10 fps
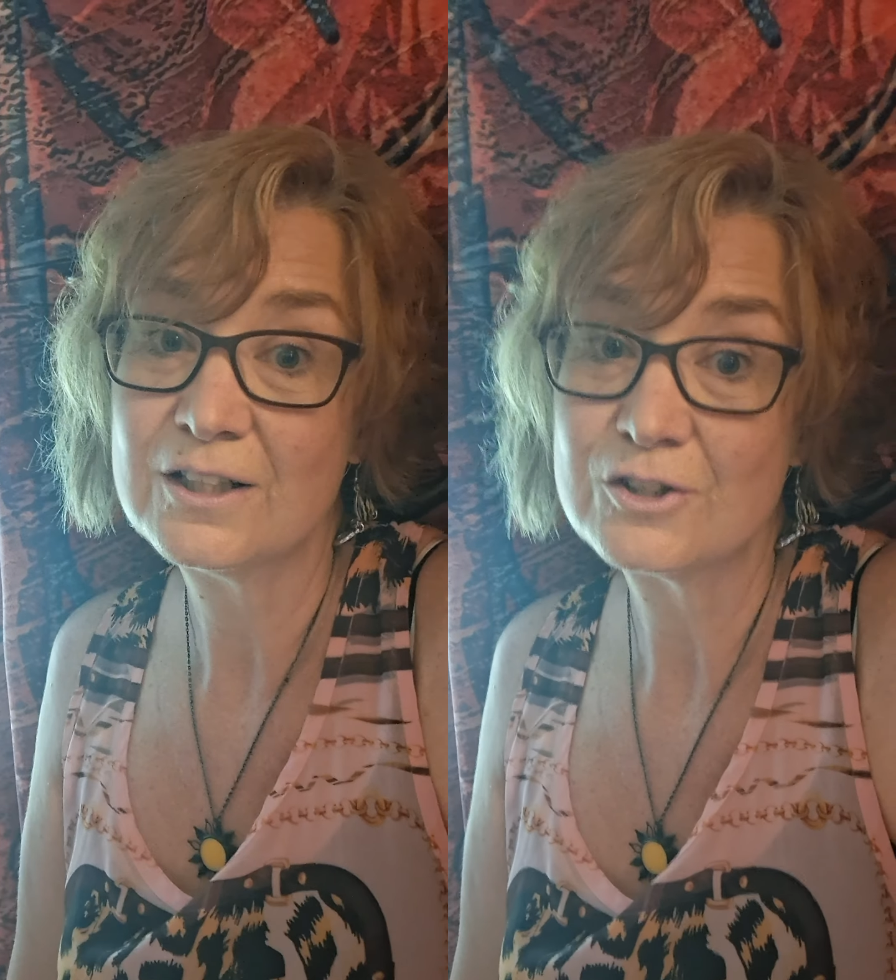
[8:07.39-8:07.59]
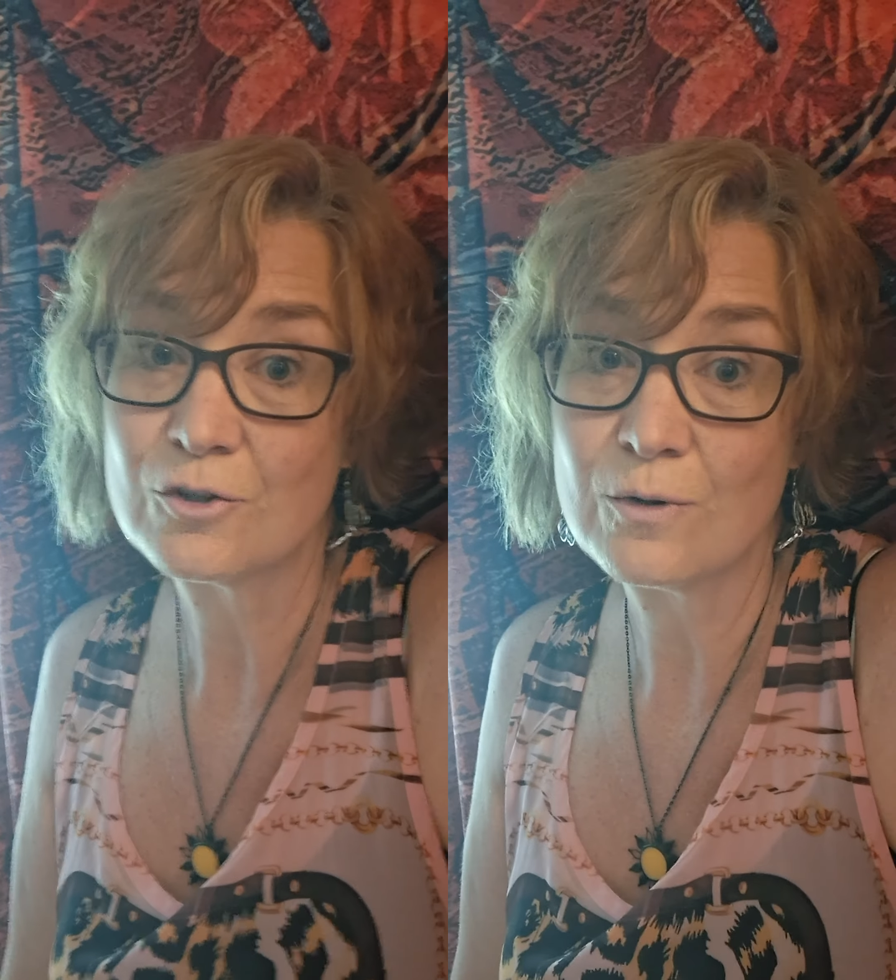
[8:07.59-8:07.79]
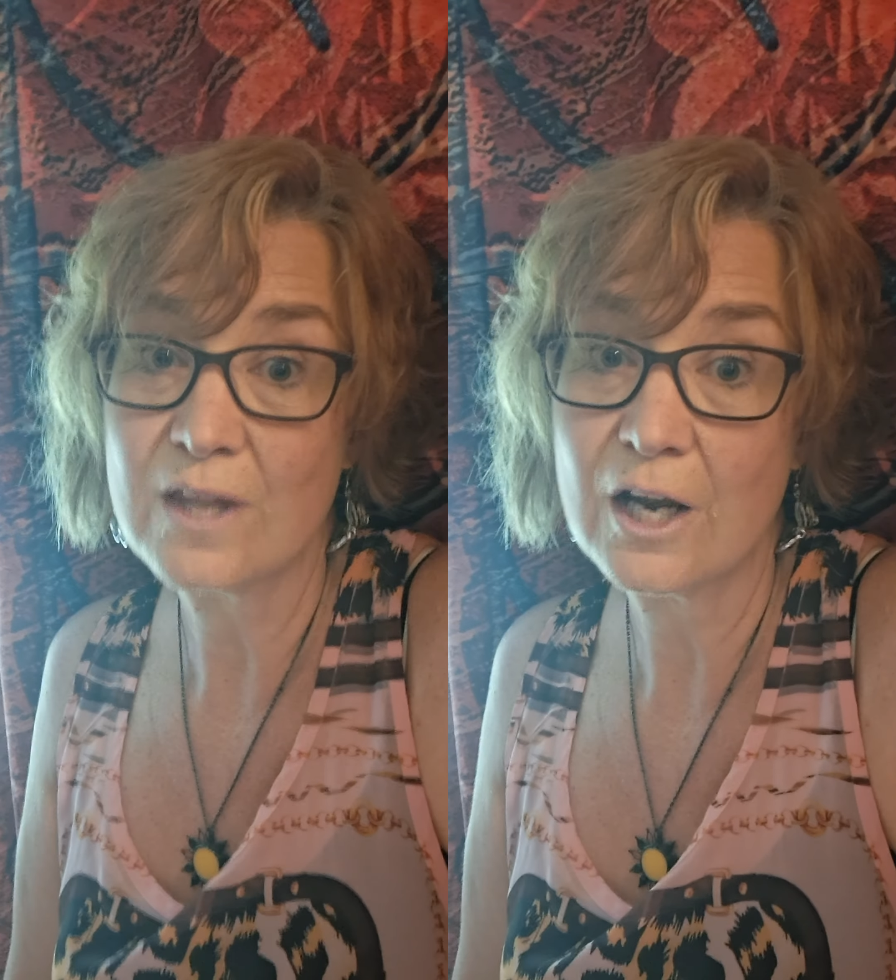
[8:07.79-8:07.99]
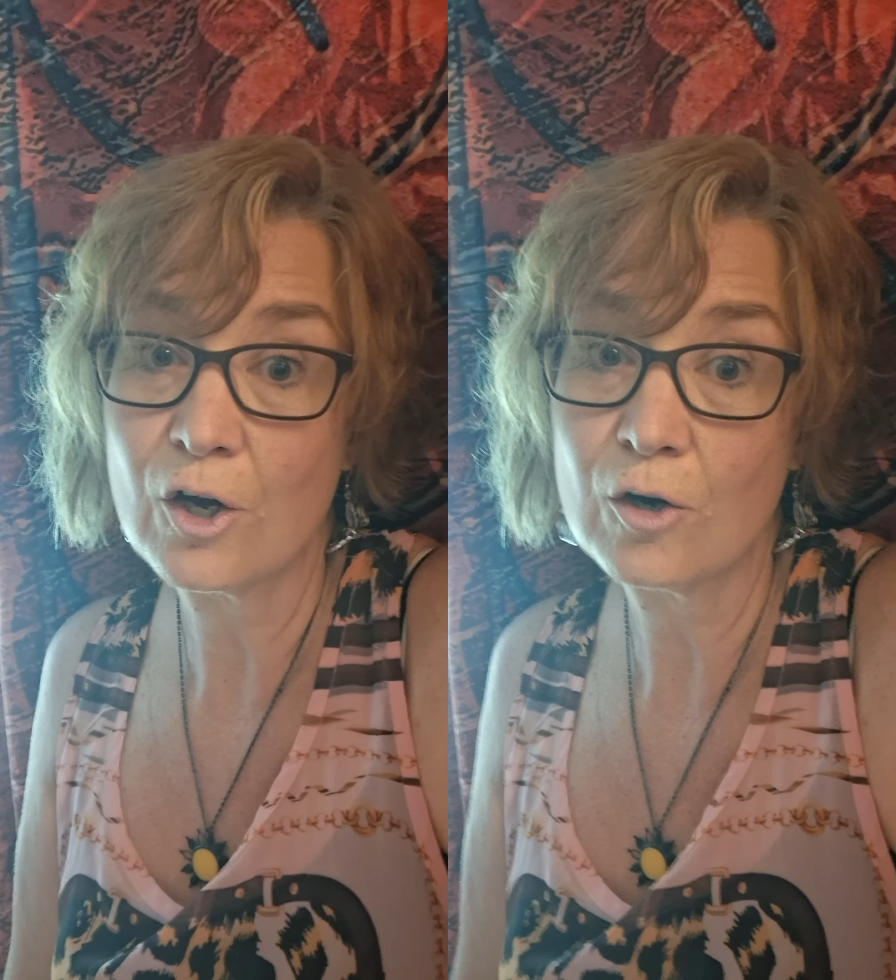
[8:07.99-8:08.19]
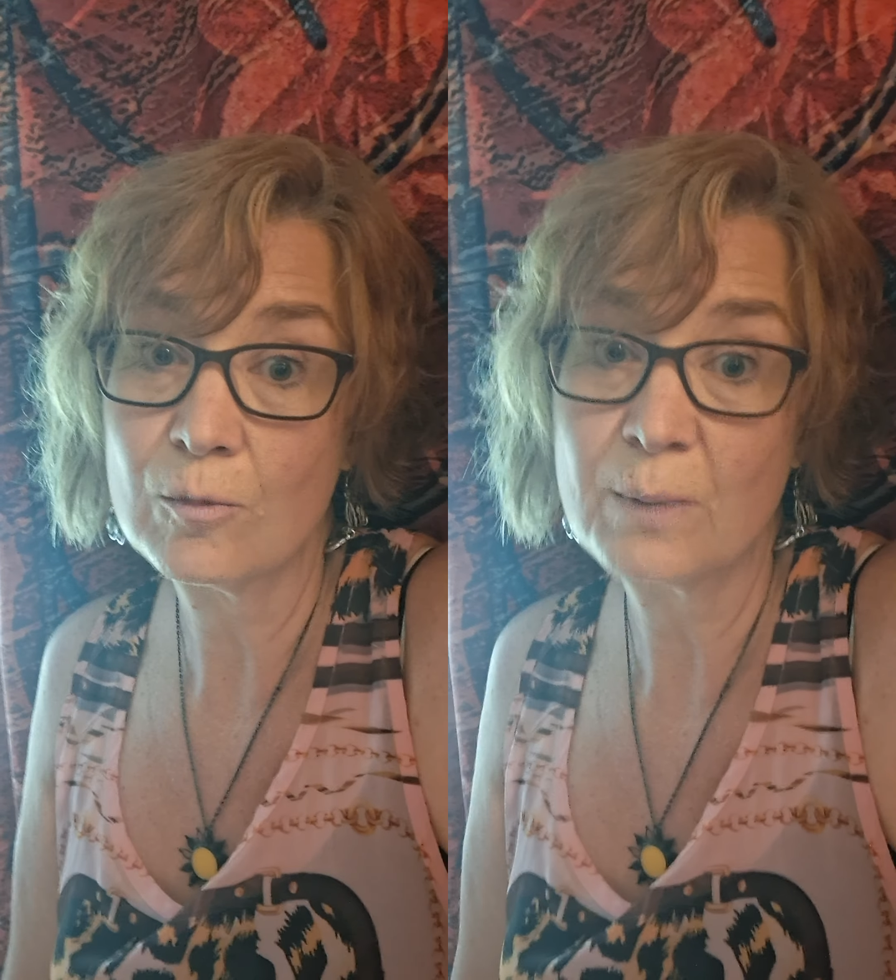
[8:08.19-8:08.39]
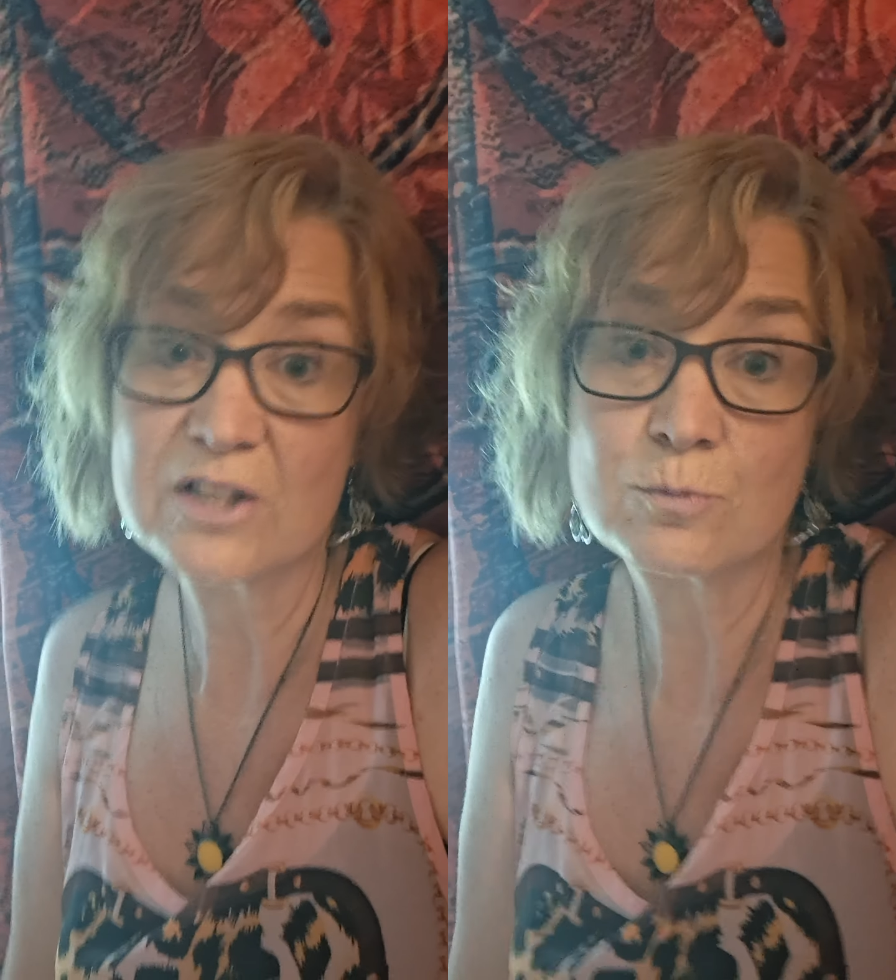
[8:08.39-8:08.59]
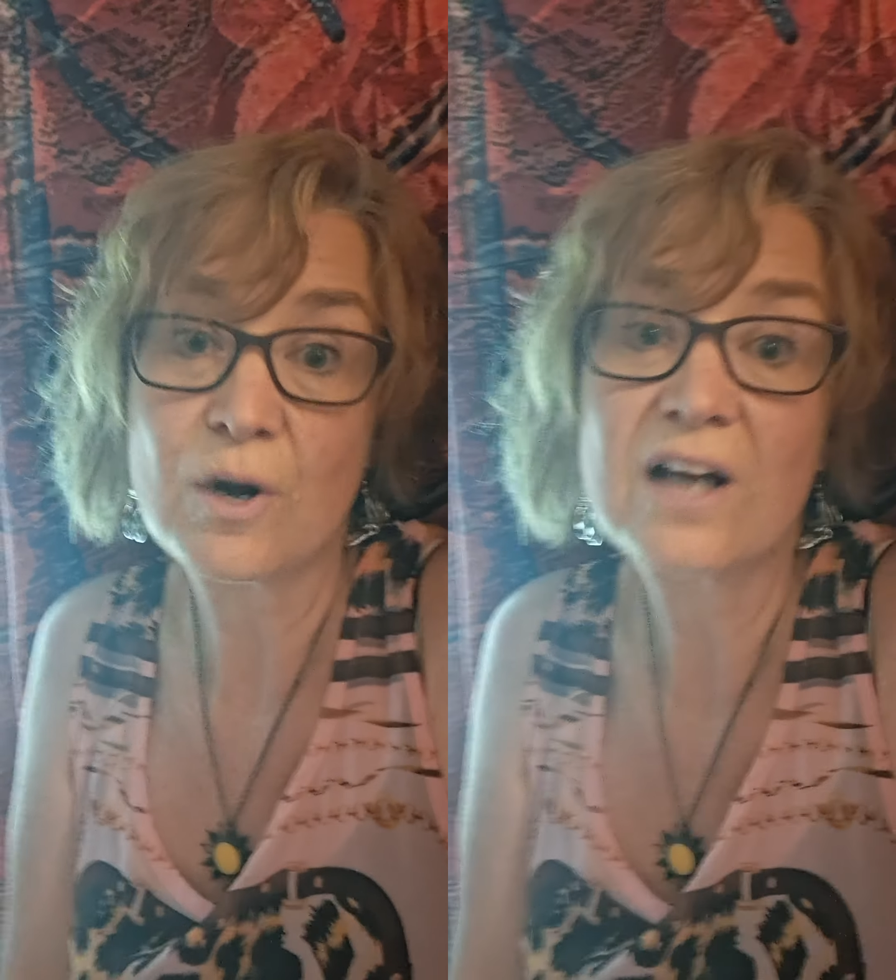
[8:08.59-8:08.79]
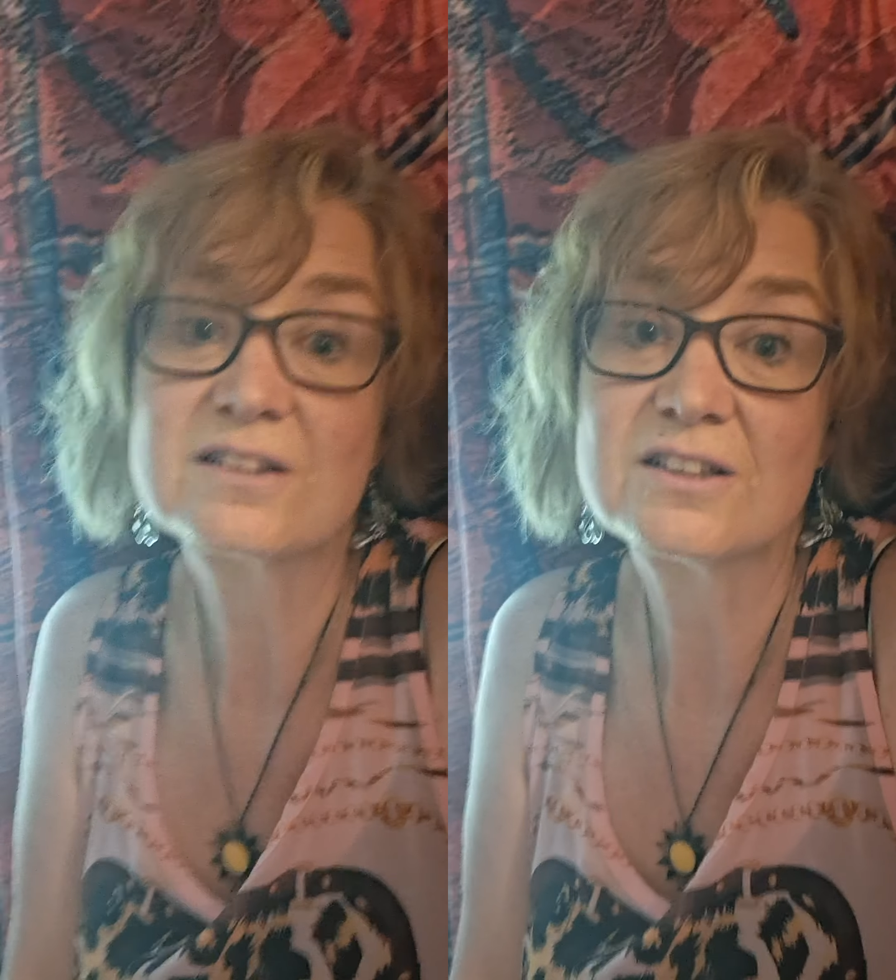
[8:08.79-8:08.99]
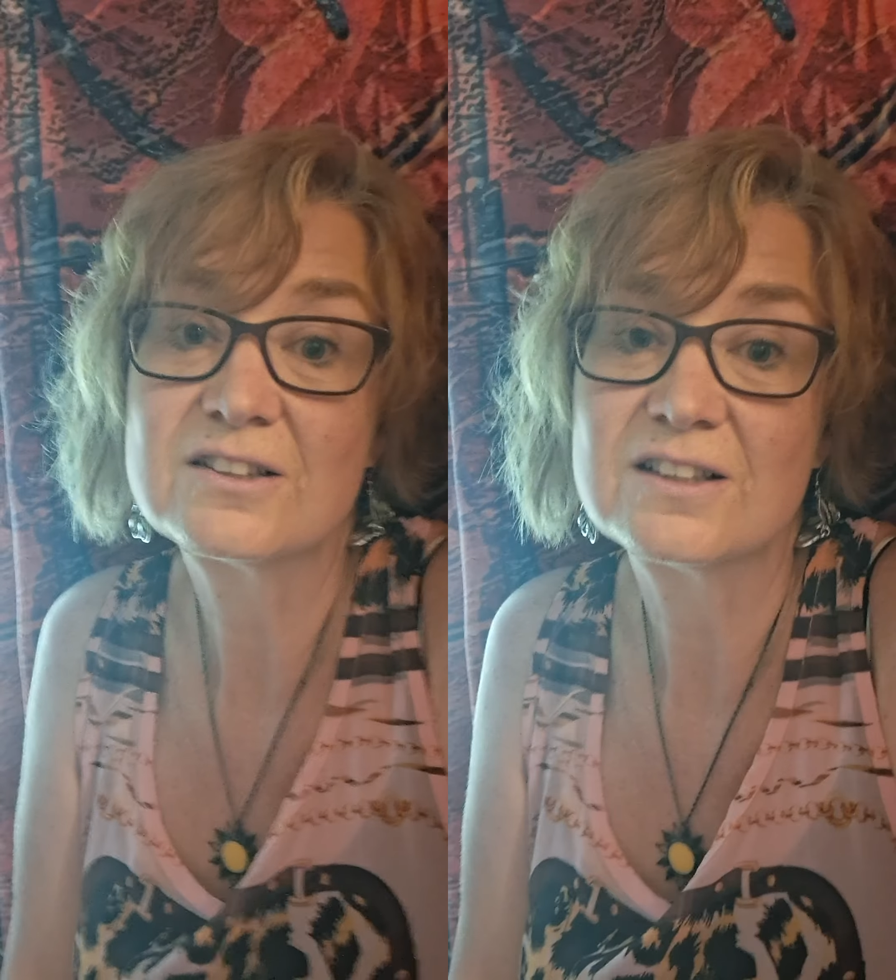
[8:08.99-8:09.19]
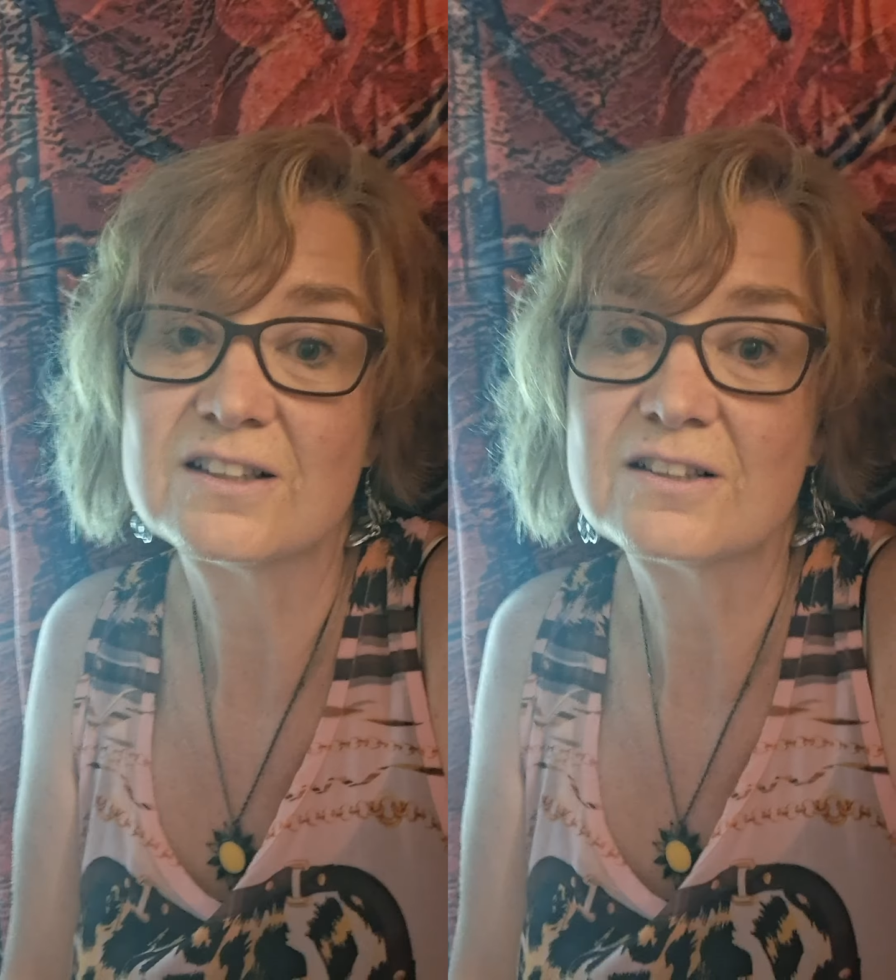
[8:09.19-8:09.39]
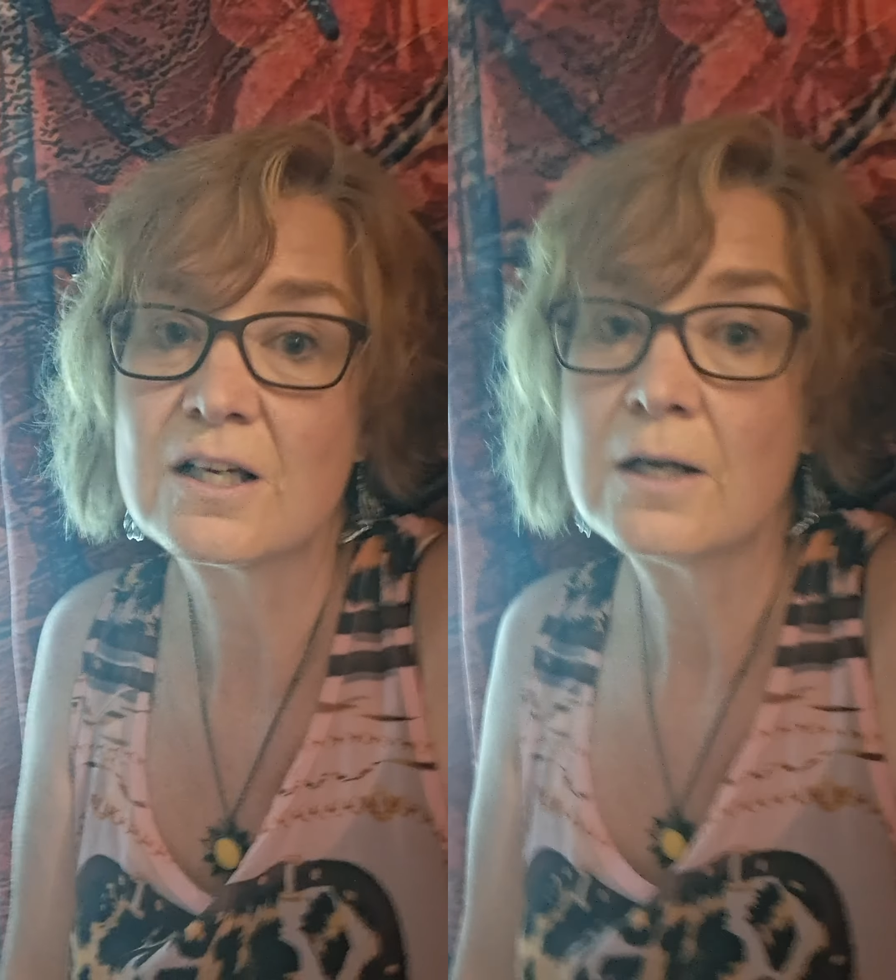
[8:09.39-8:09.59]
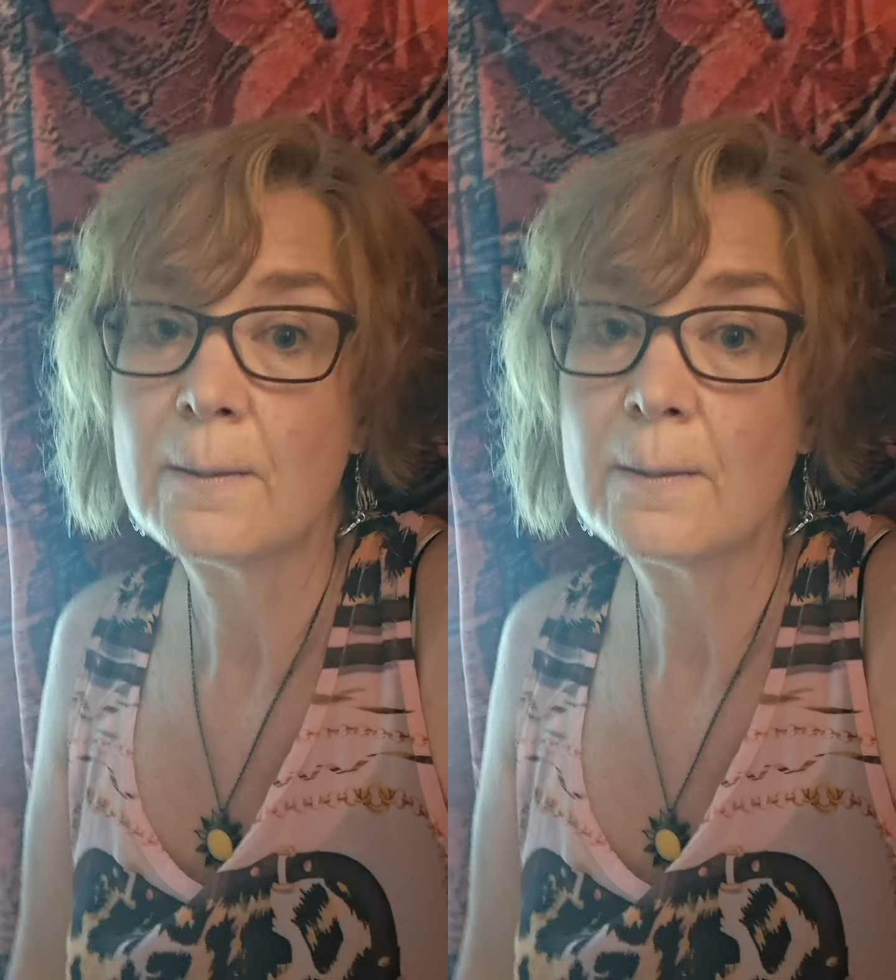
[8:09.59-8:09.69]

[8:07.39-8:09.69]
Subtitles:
to their best practices,